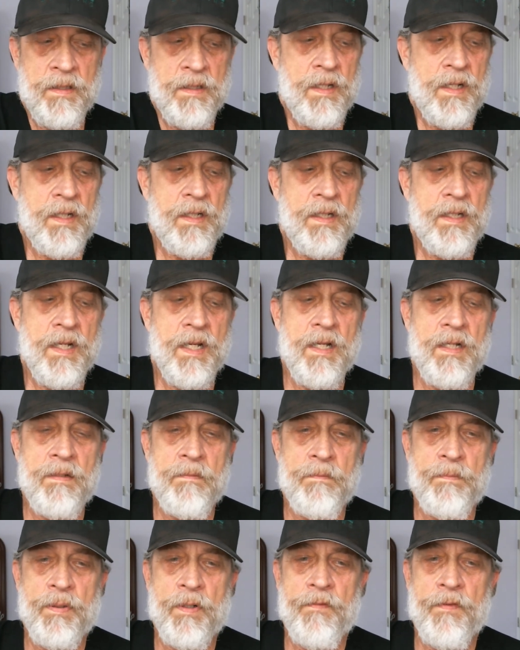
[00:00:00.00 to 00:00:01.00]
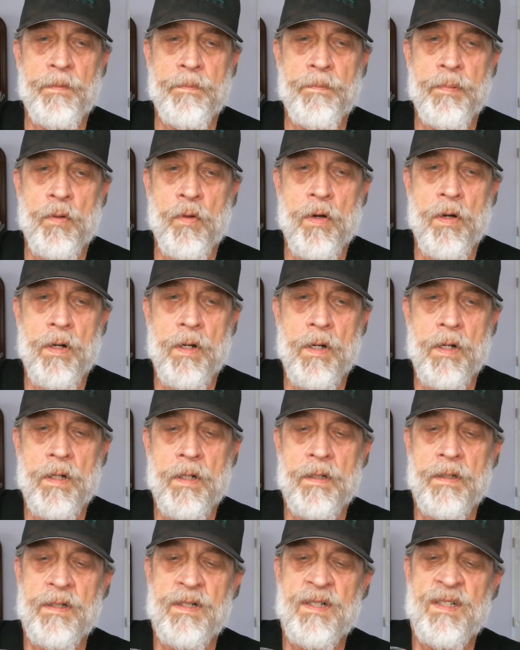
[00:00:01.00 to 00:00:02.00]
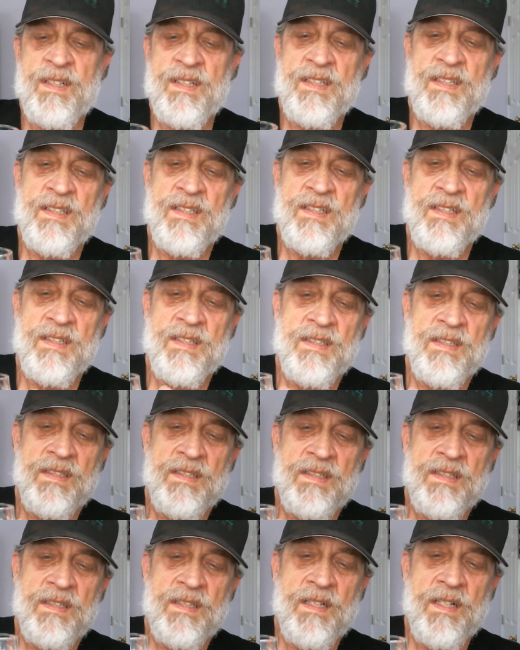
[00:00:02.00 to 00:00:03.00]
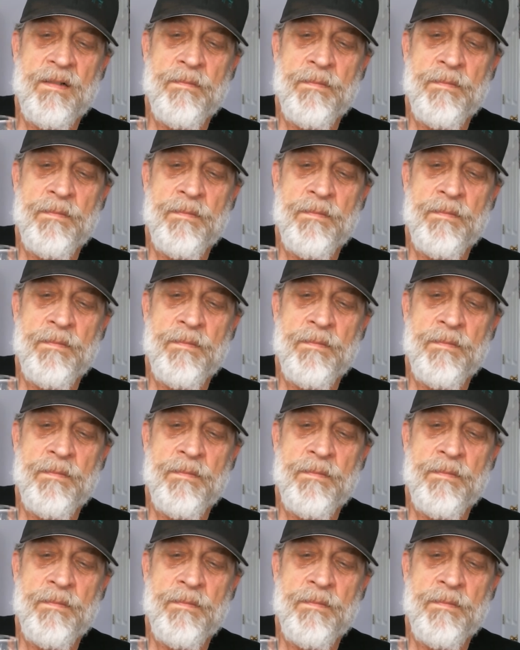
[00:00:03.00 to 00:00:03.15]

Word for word: Again, perfect pour. And